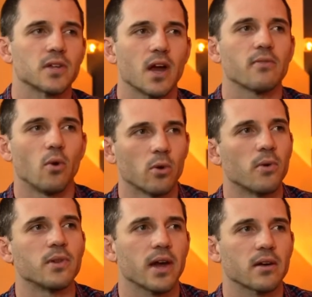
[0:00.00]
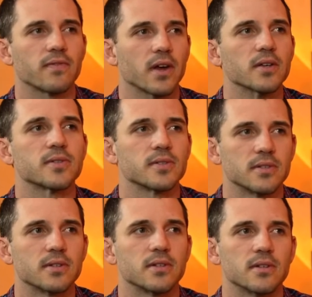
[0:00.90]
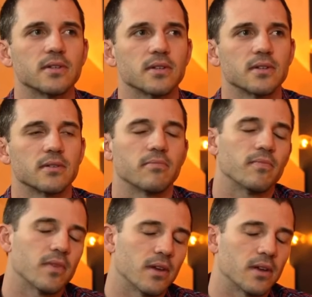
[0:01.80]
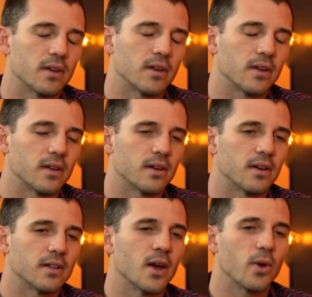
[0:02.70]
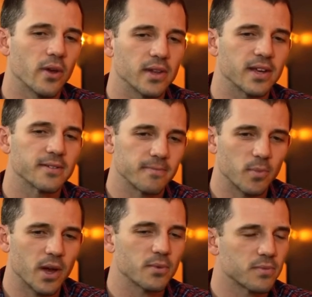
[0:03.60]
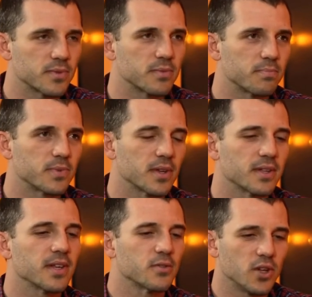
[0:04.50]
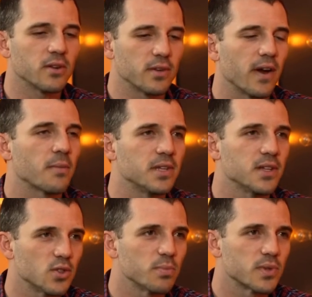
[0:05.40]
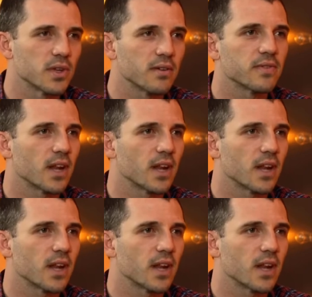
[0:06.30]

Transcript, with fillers: that have hormone-like effects. Yeah, interesting. Okay. But creatine, now, though. Like, without, generally vitamin D is super safe.